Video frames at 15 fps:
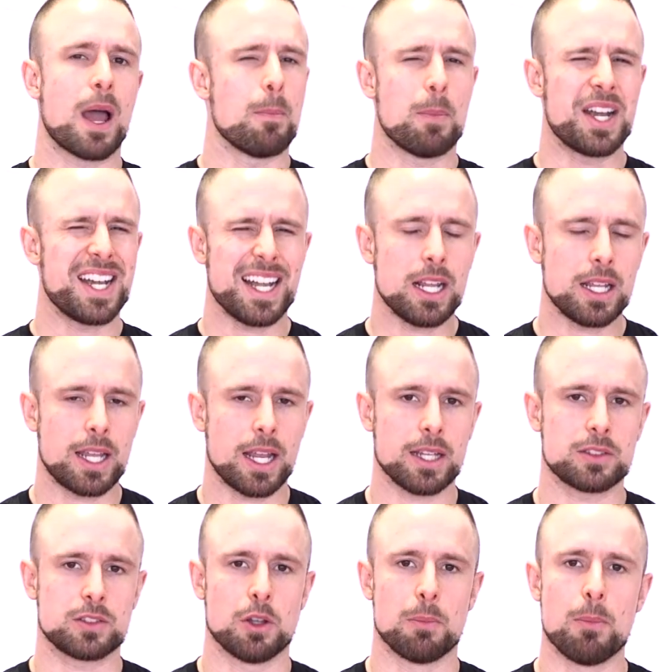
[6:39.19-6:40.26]
But in any
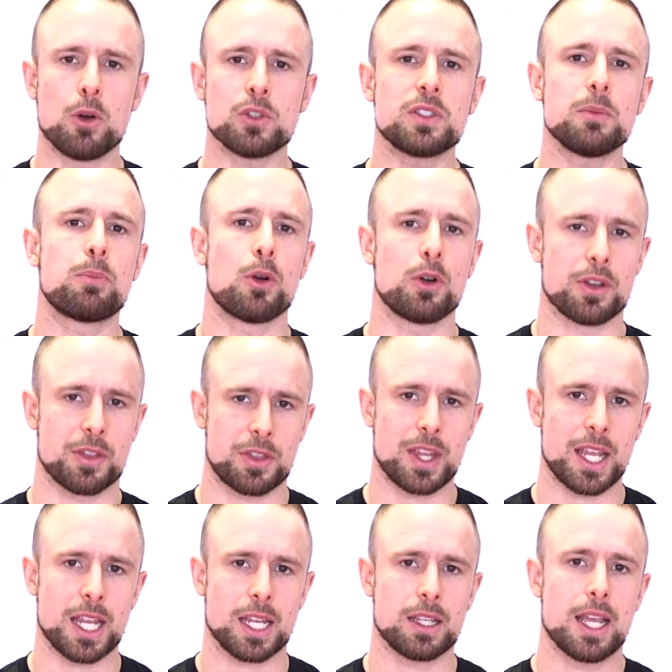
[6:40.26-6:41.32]
case, the most important
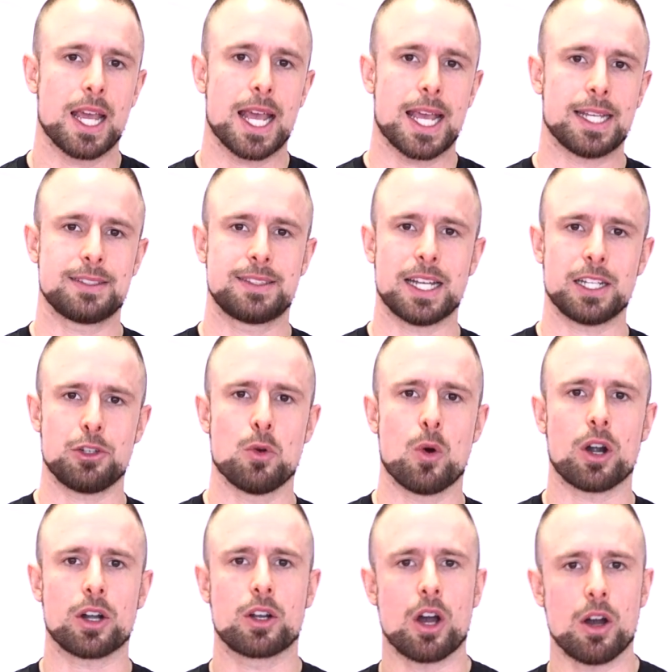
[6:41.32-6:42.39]
thing is that you
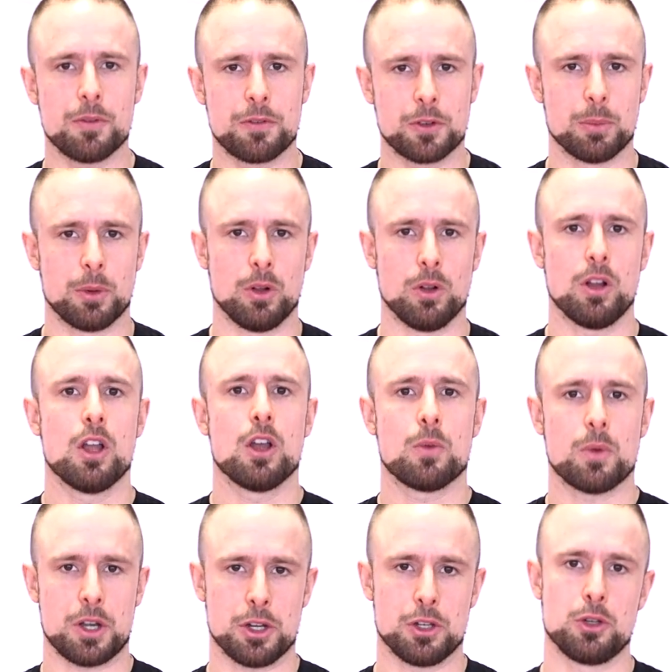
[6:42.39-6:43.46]
are comfortable
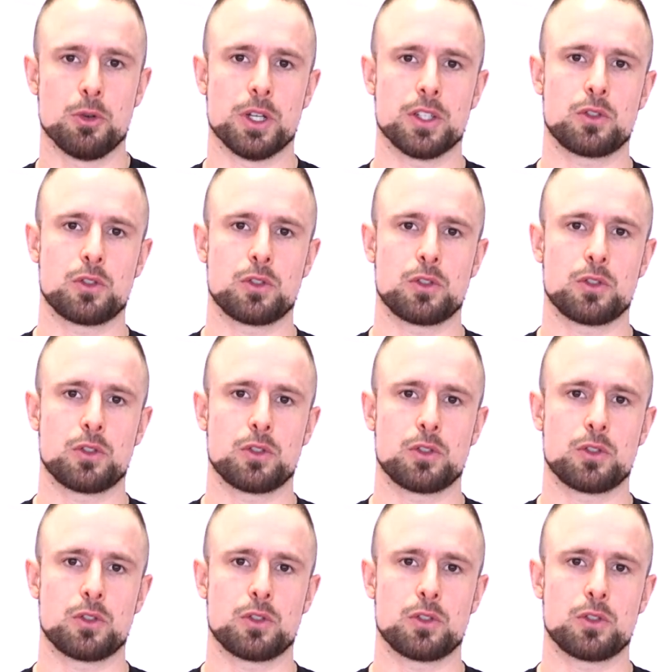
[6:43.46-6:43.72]
when you do it.